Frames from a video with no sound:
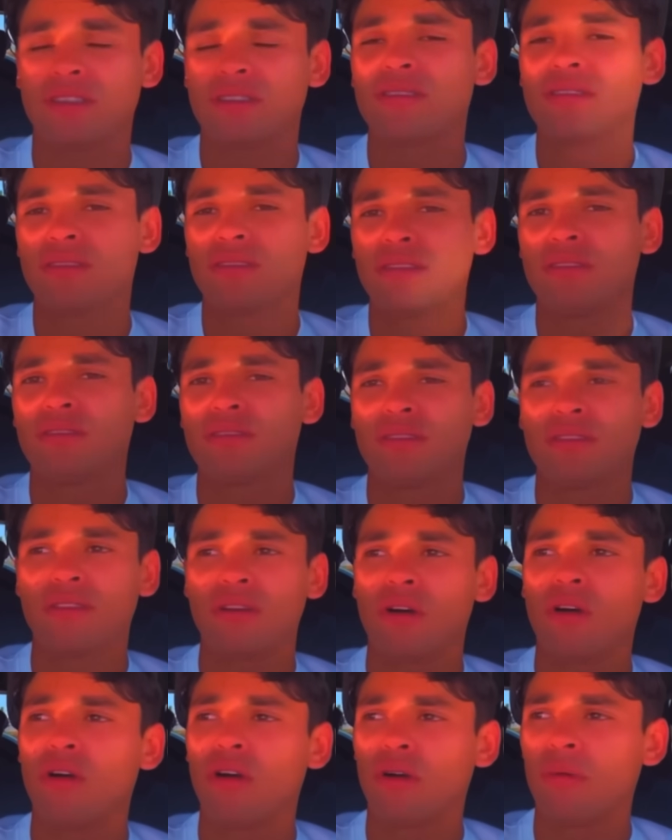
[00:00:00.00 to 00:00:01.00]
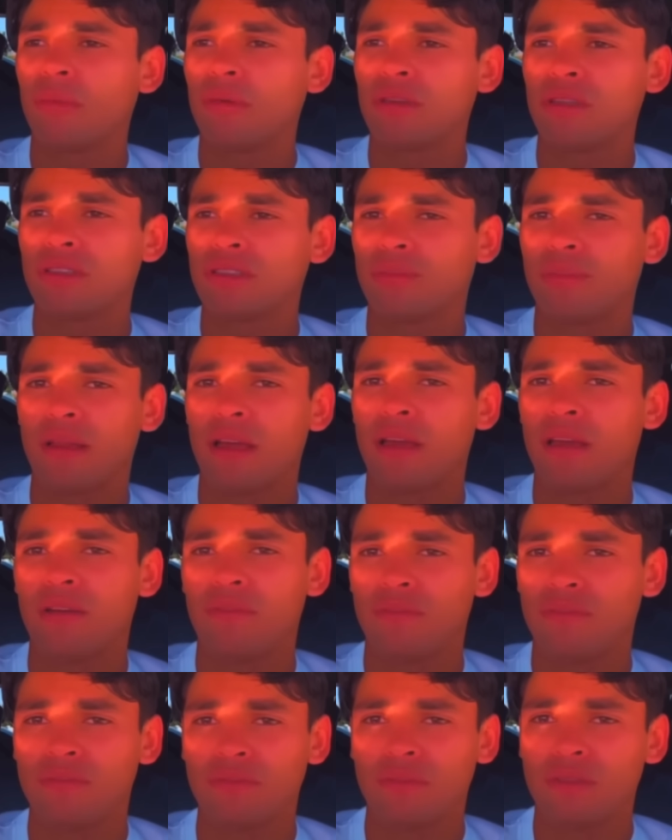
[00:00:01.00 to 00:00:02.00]
just a horrible display
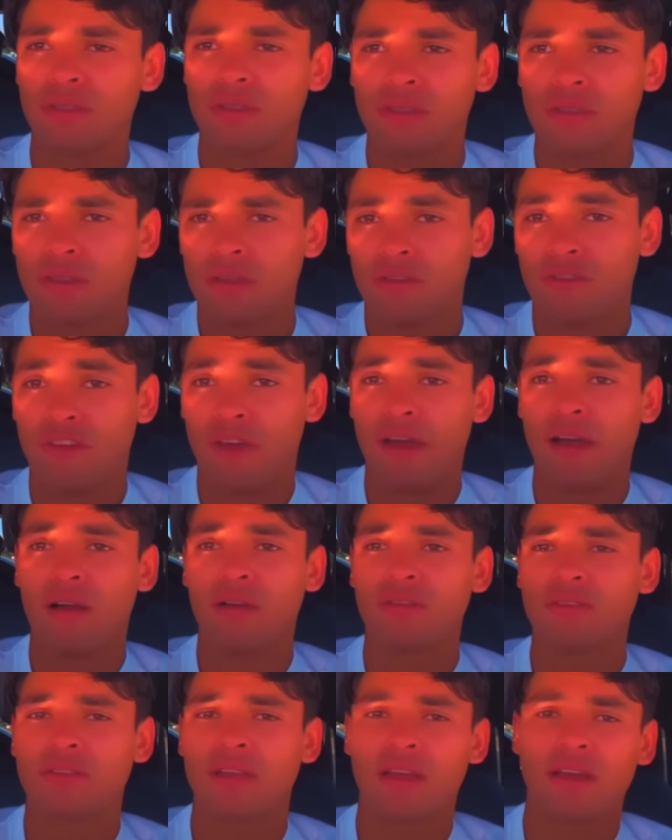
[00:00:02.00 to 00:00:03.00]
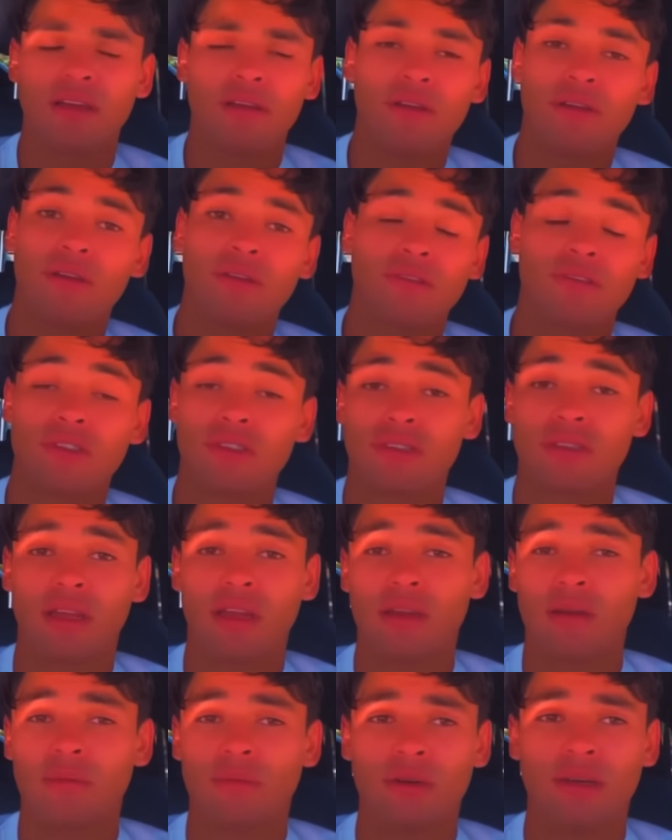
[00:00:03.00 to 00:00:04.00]
of fouls that you were
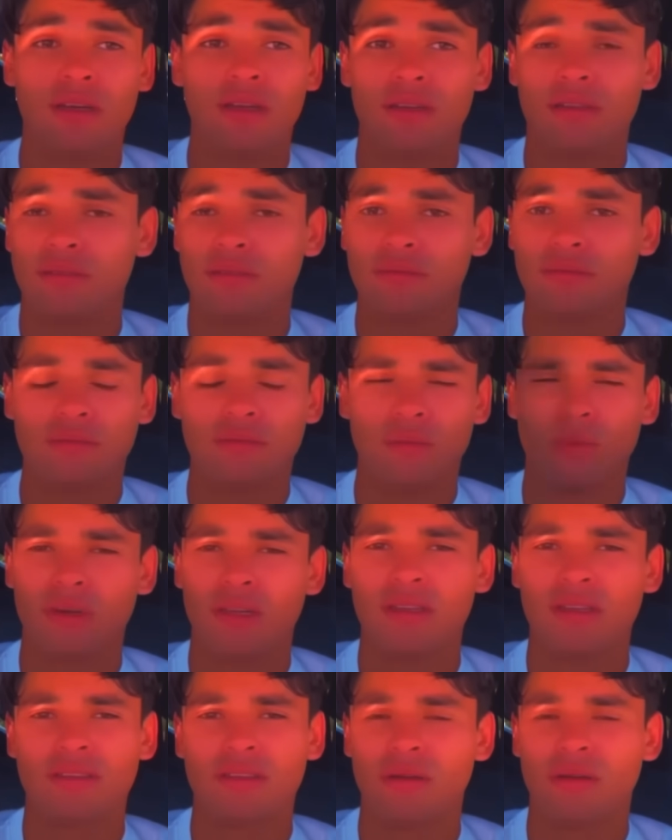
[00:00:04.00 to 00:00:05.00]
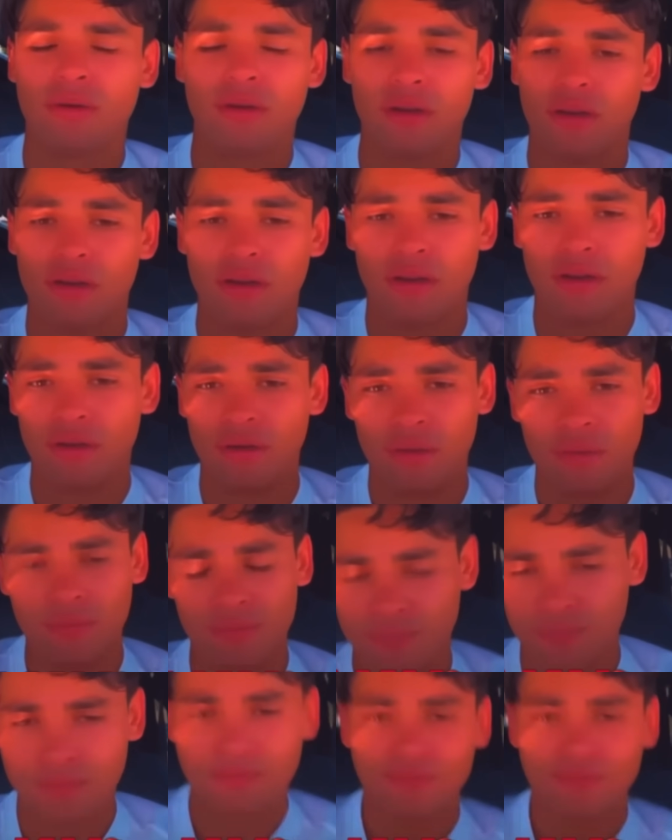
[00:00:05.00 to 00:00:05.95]
just like, what is going on here?